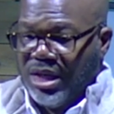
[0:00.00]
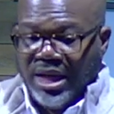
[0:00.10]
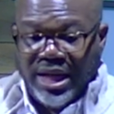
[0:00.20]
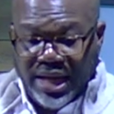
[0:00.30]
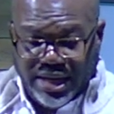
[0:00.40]

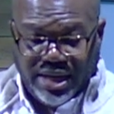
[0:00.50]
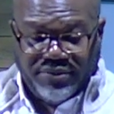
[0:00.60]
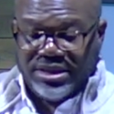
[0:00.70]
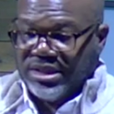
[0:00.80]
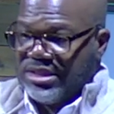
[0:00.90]
And ever
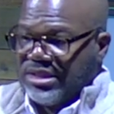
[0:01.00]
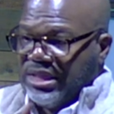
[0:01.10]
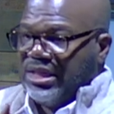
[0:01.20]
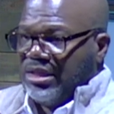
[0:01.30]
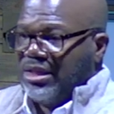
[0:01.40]
since
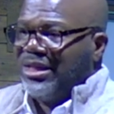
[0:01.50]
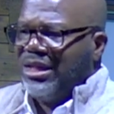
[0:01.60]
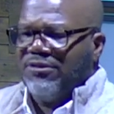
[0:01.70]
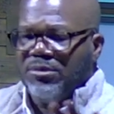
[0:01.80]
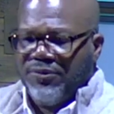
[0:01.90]
then,
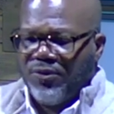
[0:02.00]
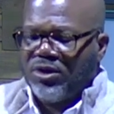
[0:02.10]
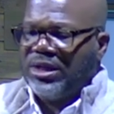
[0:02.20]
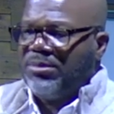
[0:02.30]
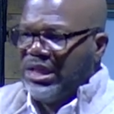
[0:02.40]
even before
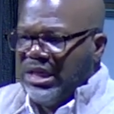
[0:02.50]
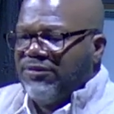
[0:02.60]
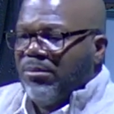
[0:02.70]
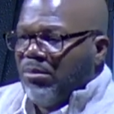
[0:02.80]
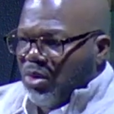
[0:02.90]
then, but even
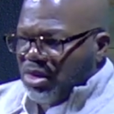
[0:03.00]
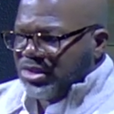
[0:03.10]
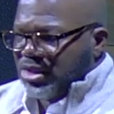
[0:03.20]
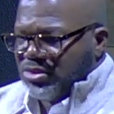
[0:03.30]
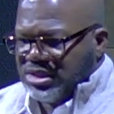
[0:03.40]
more
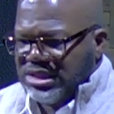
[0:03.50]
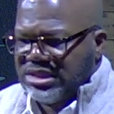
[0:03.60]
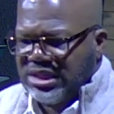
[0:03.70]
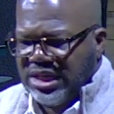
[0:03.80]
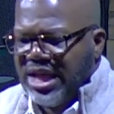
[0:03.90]
so since
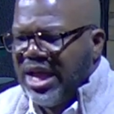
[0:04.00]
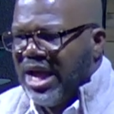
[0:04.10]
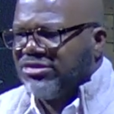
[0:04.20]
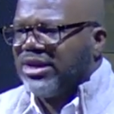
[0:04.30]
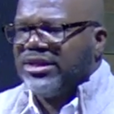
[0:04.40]
then, I've
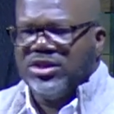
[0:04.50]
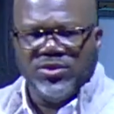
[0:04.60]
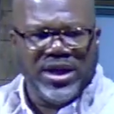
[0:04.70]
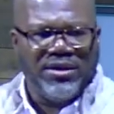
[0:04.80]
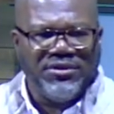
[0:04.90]
tried to do
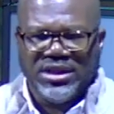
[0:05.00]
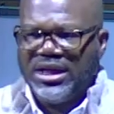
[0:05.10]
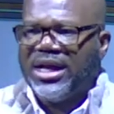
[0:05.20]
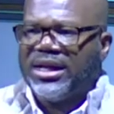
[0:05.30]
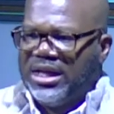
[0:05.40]
everything
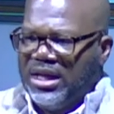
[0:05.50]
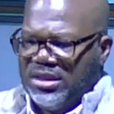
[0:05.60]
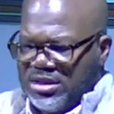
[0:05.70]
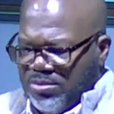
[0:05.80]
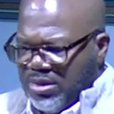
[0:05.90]
I can
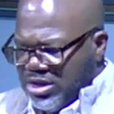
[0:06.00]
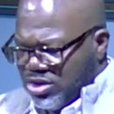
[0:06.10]
to make sure